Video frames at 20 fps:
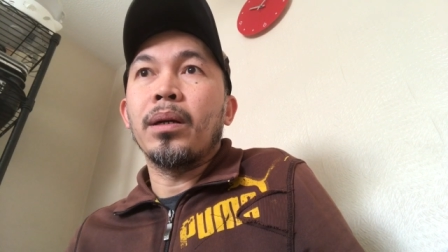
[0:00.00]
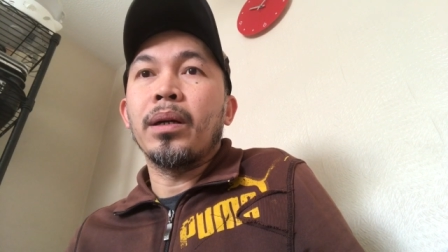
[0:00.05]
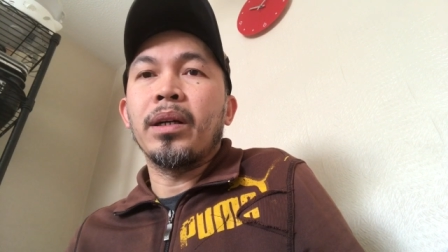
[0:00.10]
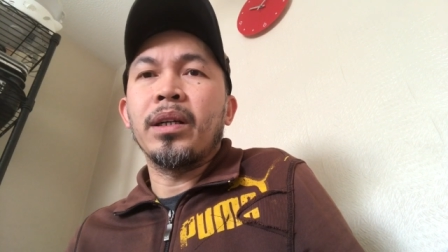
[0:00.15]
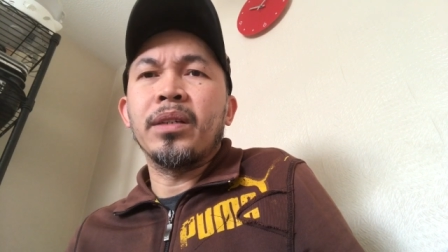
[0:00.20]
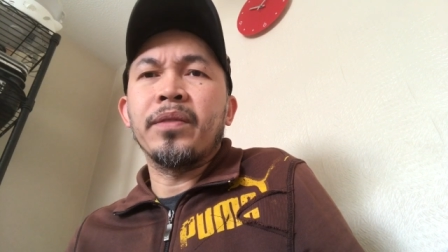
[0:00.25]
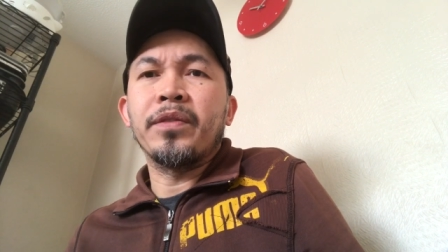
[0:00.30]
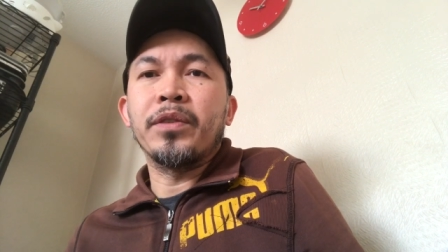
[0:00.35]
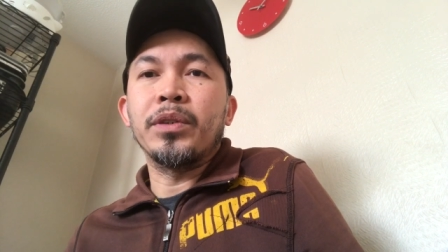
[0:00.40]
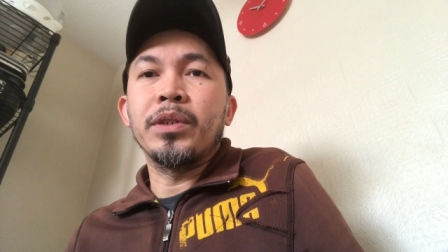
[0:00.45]

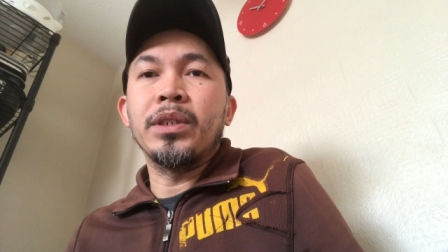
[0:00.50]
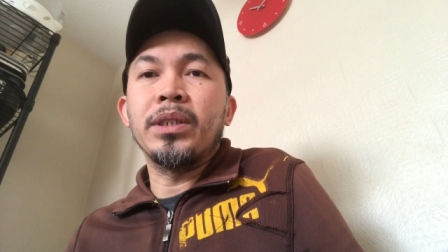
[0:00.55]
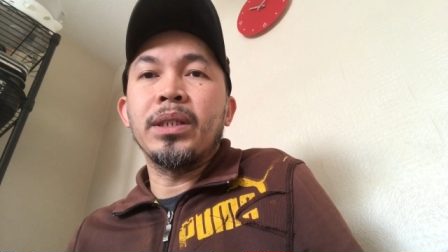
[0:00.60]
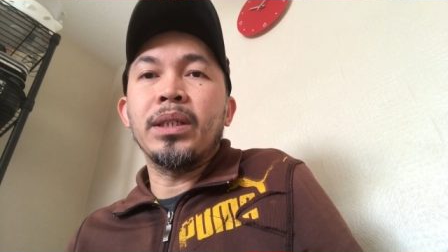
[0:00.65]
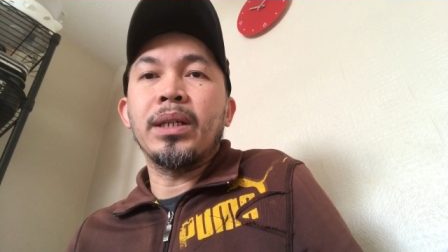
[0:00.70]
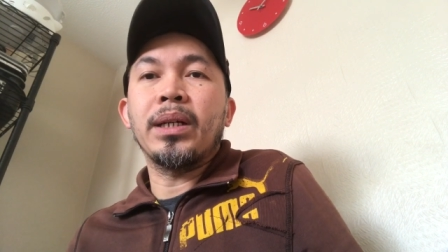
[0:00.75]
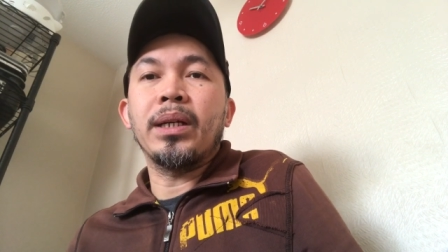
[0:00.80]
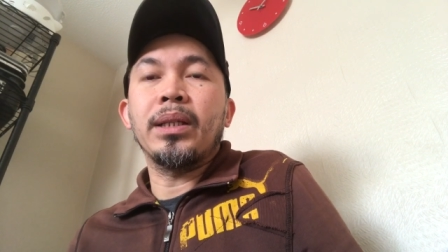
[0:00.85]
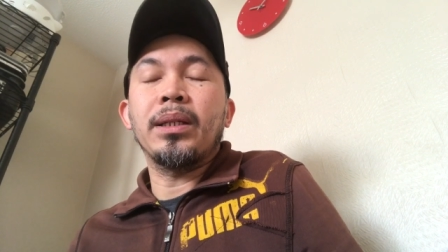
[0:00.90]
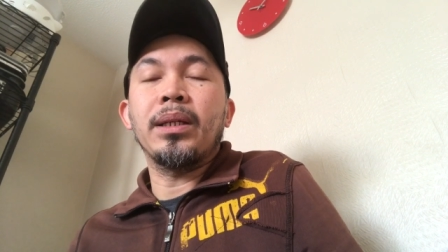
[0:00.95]

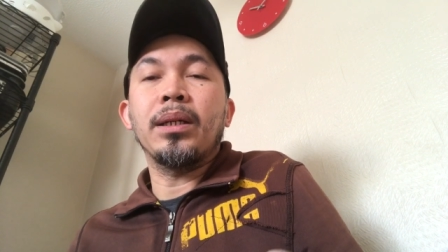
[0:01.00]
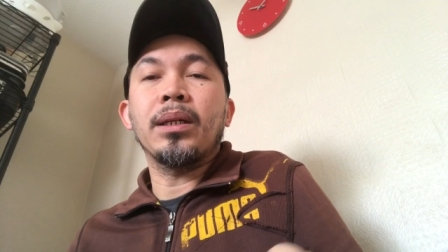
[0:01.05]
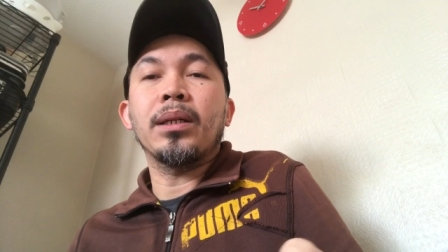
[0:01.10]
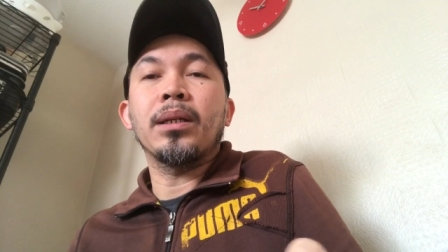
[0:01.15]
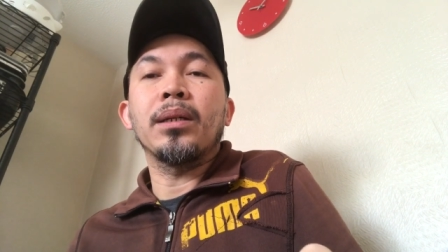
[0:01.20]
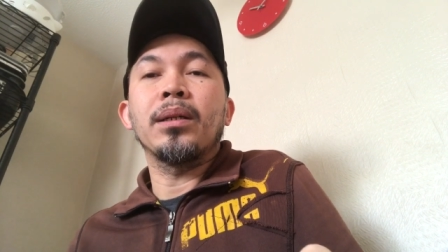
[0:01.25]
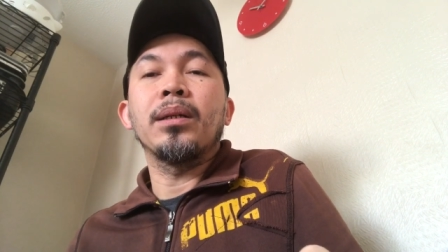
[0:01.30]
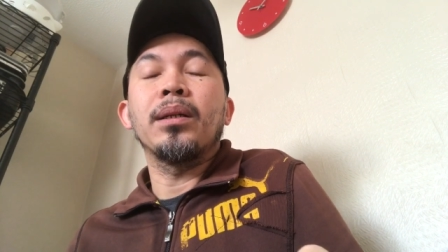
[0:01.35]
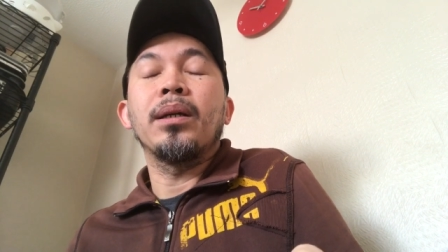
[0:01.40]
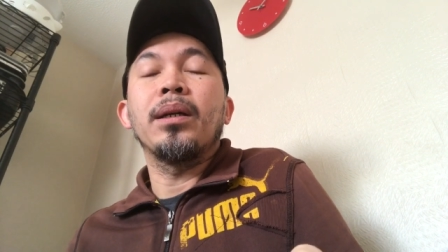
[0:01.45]
Hertfordshire, I think,
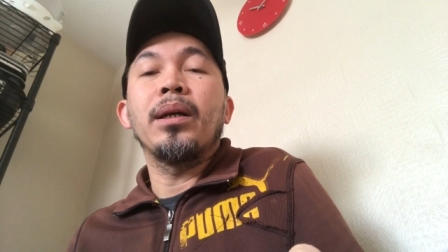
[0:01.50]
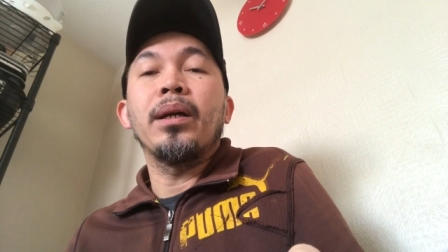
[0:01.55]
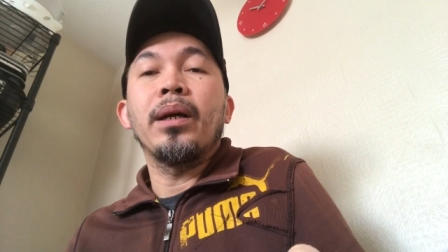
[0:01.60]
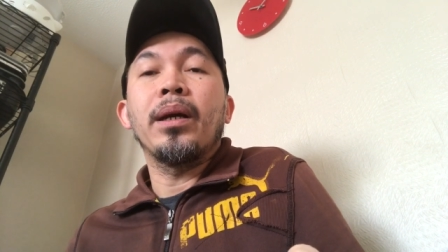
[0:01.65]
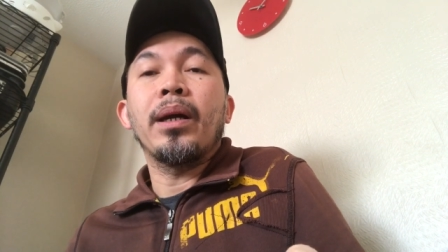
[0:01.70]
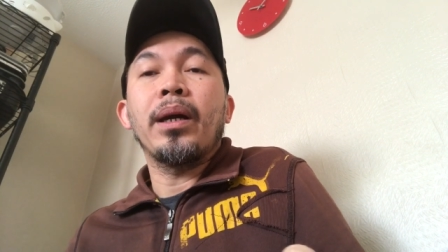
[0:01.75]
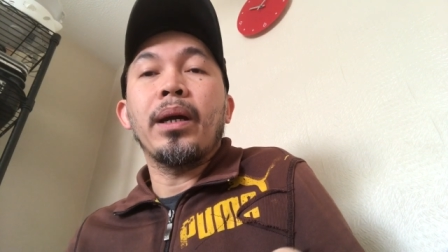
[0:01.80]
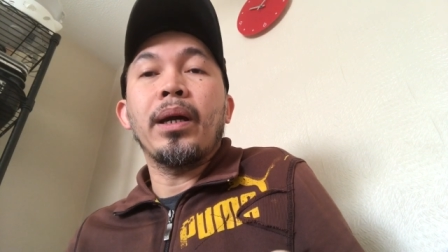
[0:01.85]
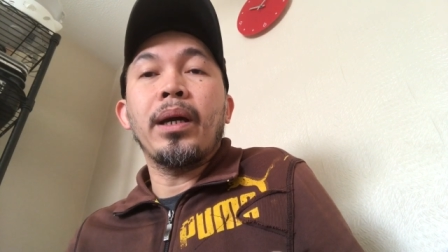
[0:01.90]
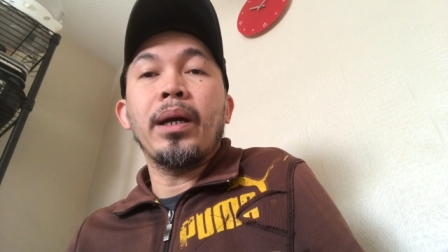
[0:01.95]

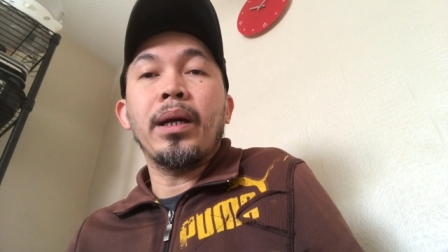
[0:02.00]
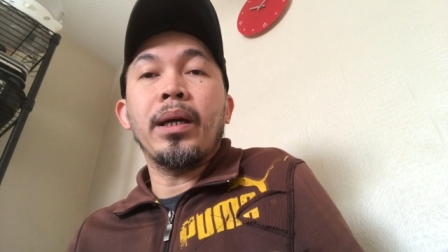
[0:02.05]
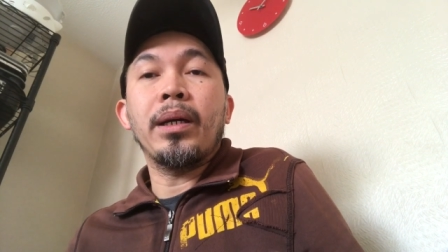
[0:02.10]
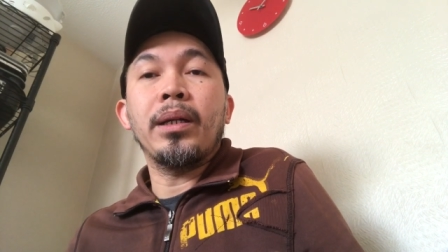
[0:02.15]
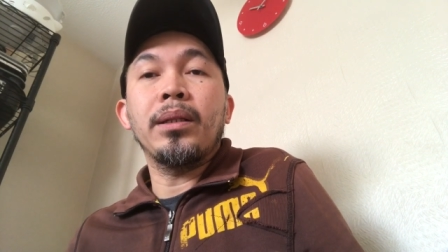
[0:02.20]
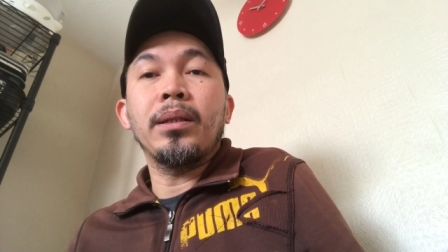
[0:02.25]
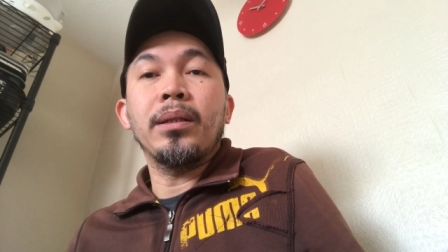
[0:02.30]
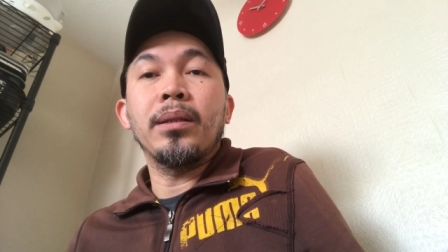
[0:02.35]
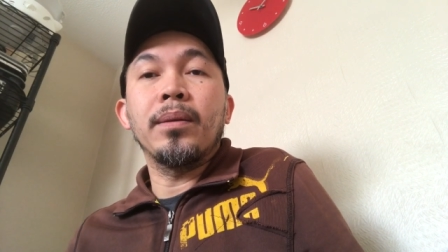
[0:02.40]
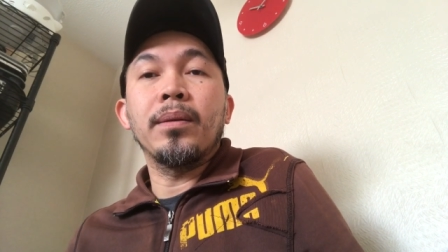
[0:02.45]

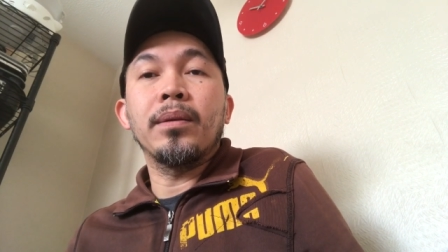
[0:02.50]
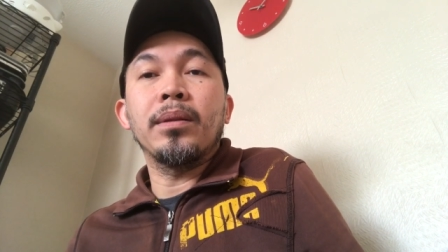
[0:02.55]
and